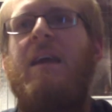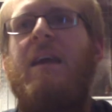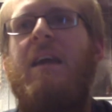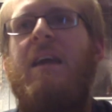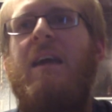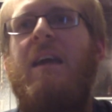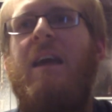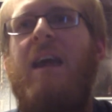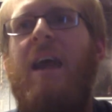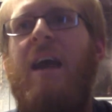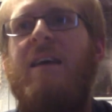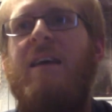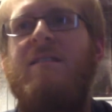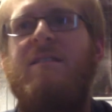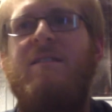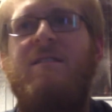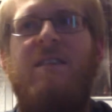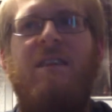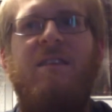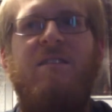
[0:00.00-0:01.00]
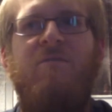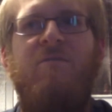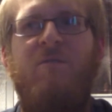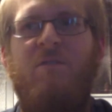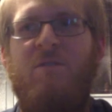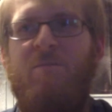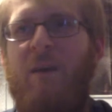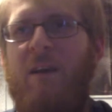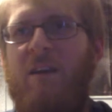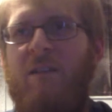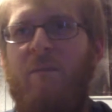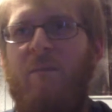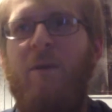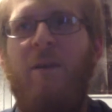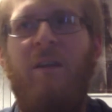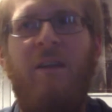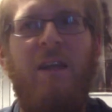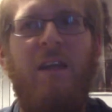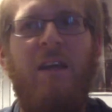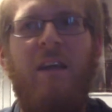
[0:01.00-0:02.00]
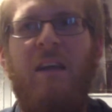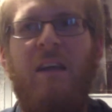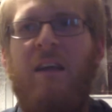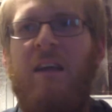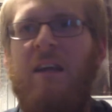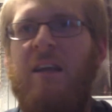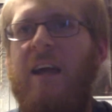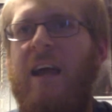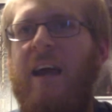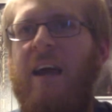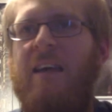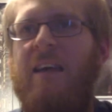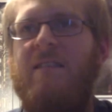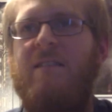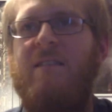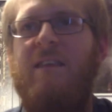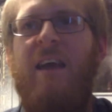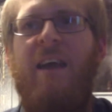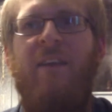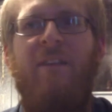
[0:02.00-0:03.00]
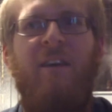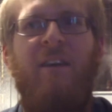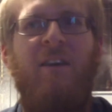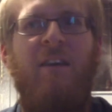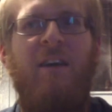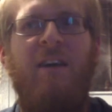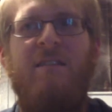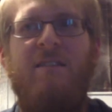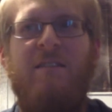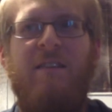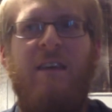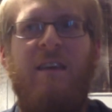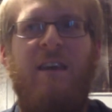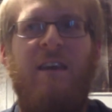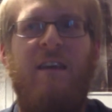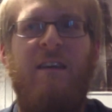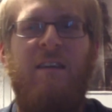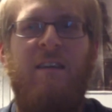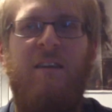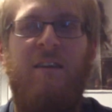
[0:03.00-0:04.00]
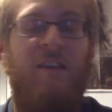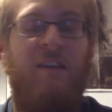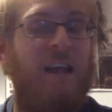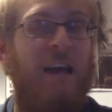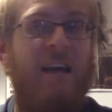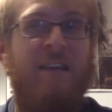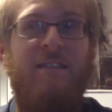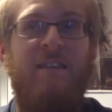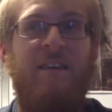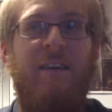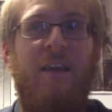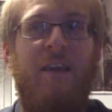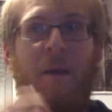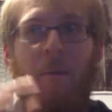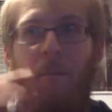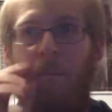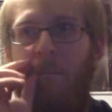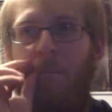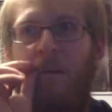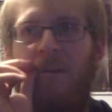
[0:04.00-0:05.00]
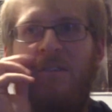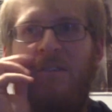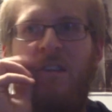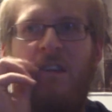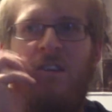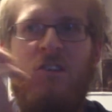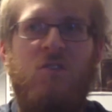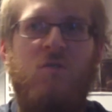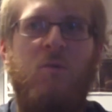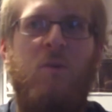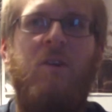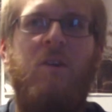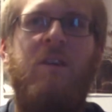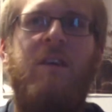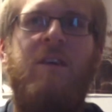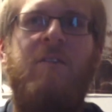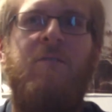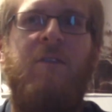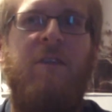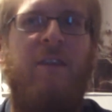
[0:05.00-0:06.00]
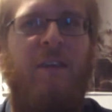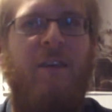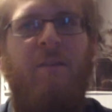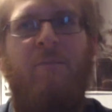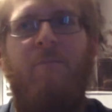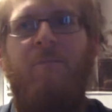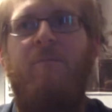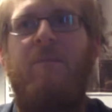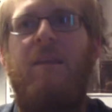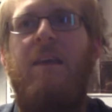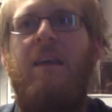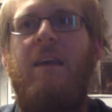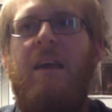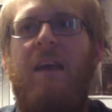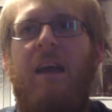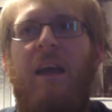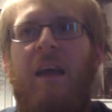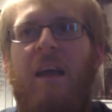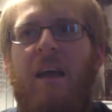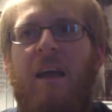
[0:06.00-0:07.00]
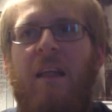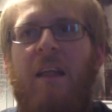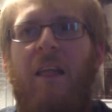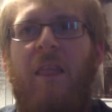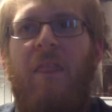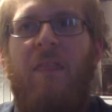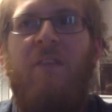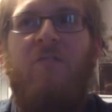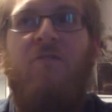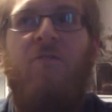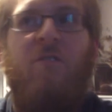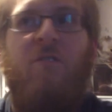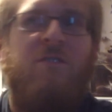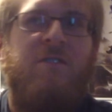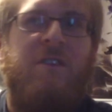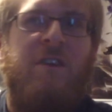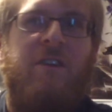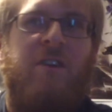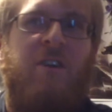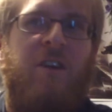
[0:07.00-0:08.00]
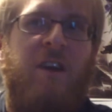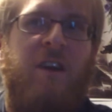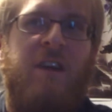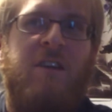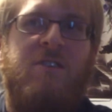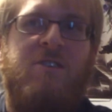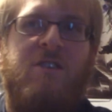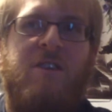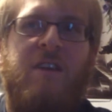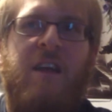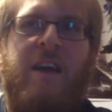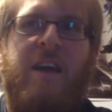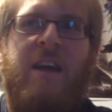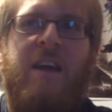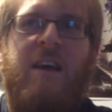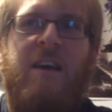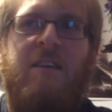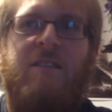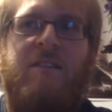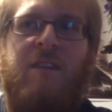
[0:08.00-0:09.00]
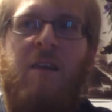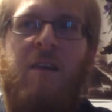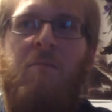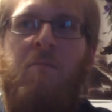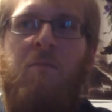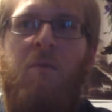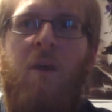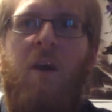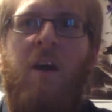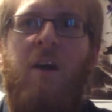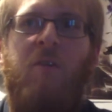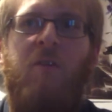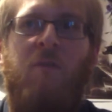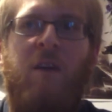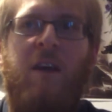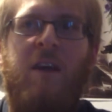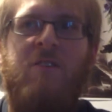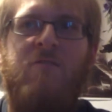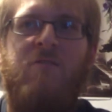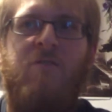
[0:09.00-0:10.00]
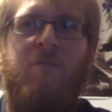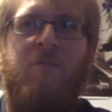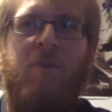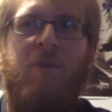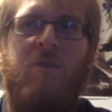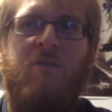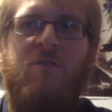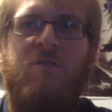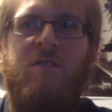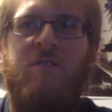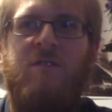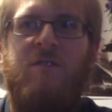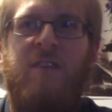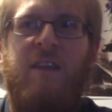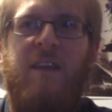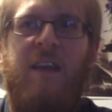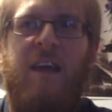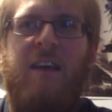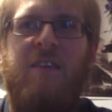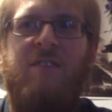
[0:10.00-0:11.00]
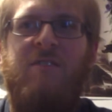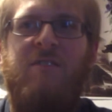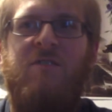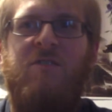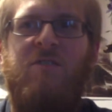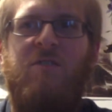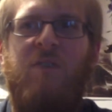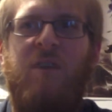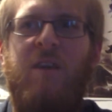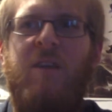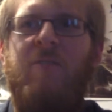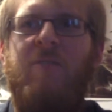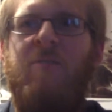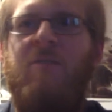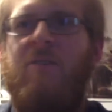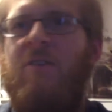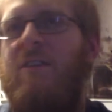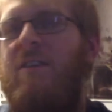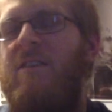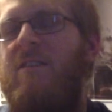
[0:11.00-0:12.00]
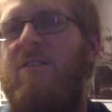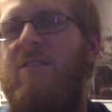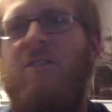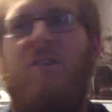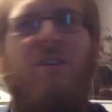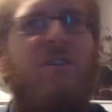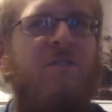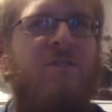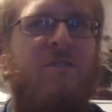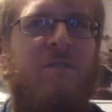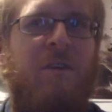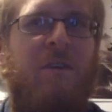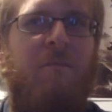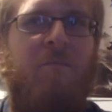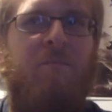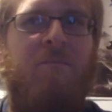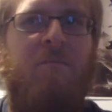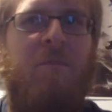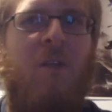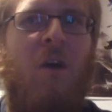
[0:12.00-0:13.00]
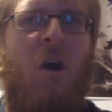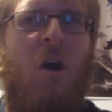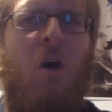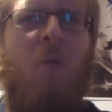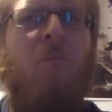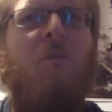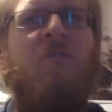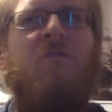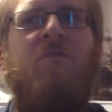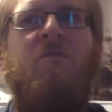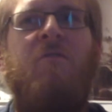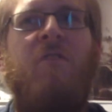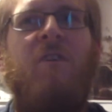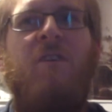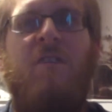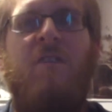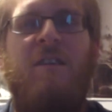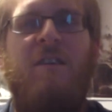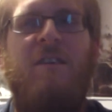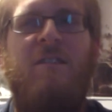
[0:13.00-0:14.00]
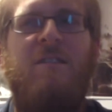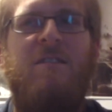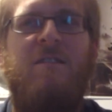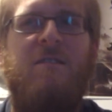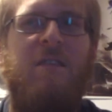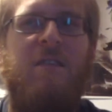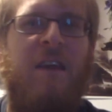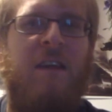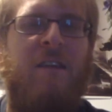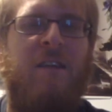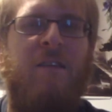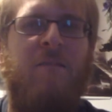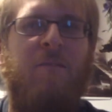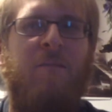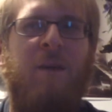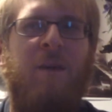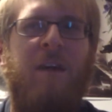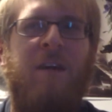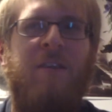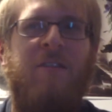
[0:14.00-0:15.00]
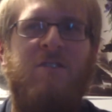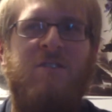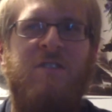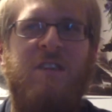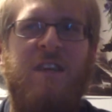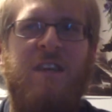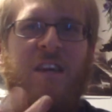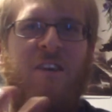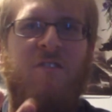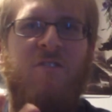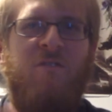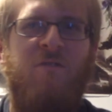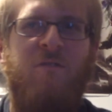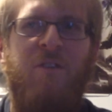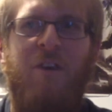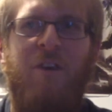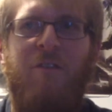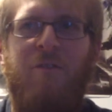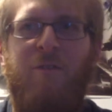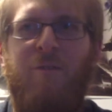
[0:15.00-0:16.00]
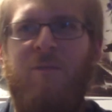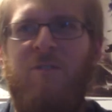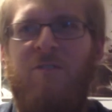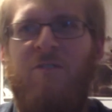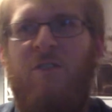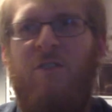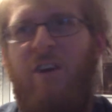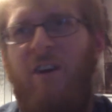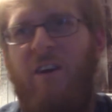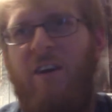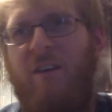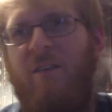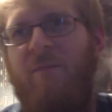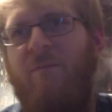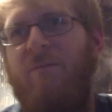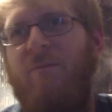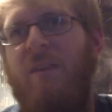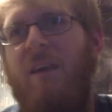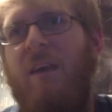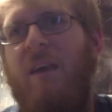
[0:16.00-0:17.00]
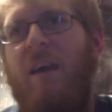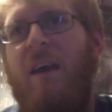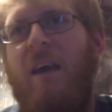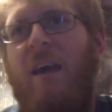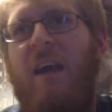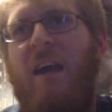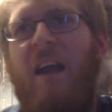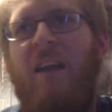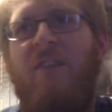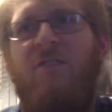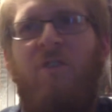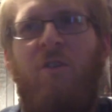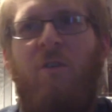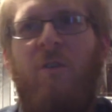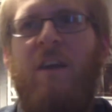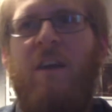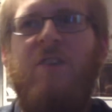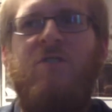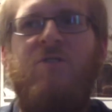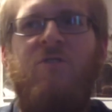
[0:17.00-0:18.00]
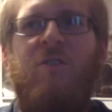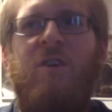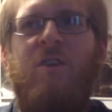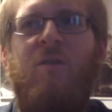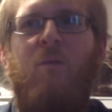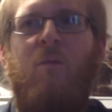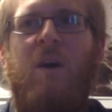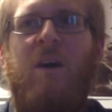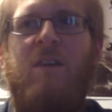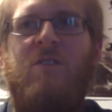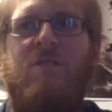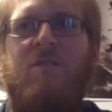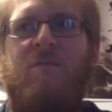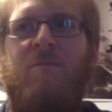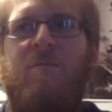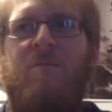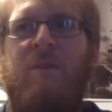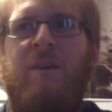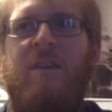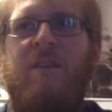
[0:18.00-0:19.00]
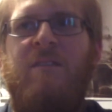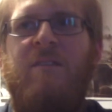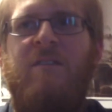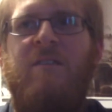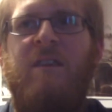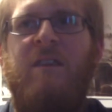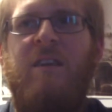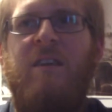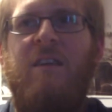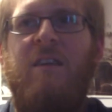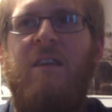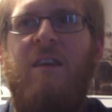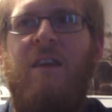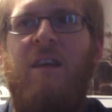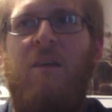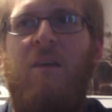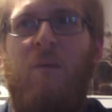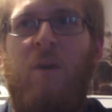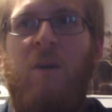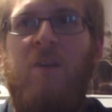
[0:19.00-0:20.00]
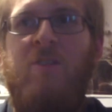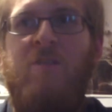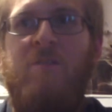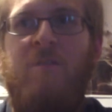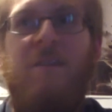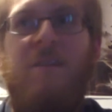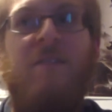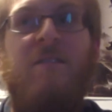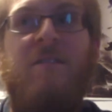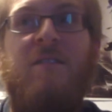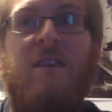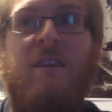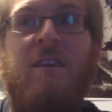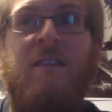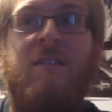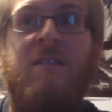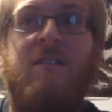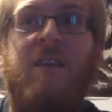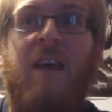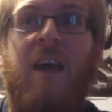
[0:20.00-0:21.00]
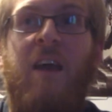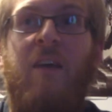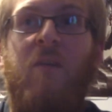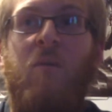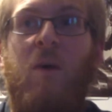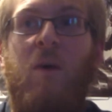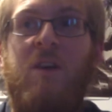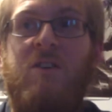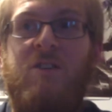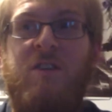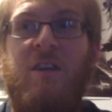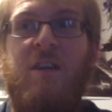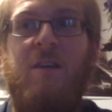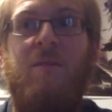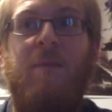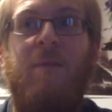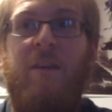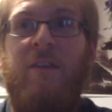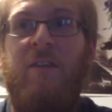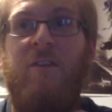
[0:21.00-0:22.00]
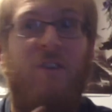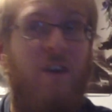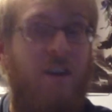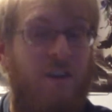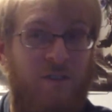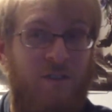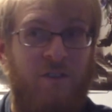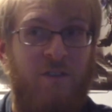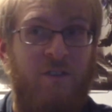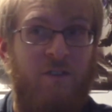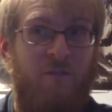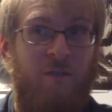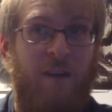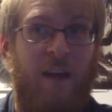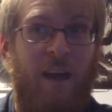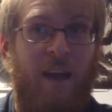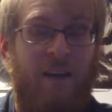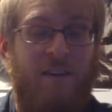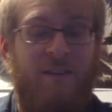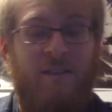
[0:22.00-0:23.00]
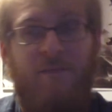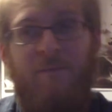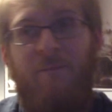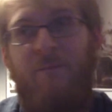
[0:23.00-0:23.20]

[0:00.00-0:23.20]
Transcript: He has the sense of respectability, class, and the class classic mustache twirling villain. This first incarnation has a broad range of emotions and has this great villainous look to him, almost fearless, and, it, and just gives fear from his look. It is a great joy to watch him in scene, uh, watch him in scenes and watch him and the Doctor interact.